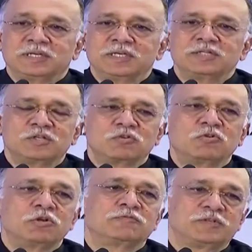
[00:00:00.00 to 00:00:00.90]
is the
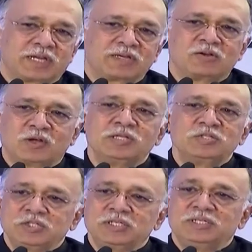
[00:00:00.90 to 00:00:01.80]
role of
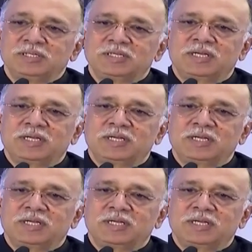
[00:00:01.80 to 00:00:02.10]
technology